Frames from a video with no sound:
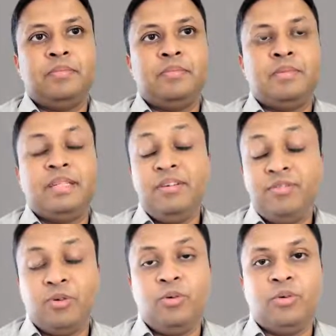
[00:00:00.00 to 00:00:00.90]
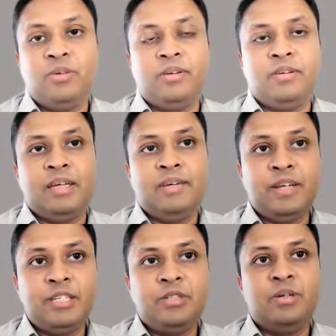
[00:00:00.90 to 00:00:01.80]
Therefore,
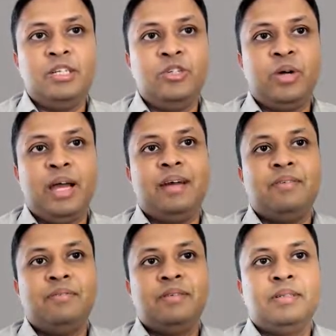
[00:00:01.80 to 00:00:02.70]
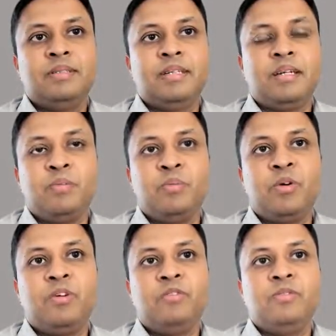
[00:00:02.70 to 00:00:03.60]
eventually you have the
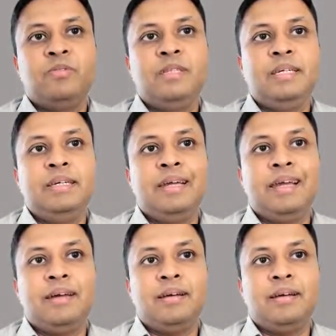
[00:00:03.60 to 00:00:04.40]
number of the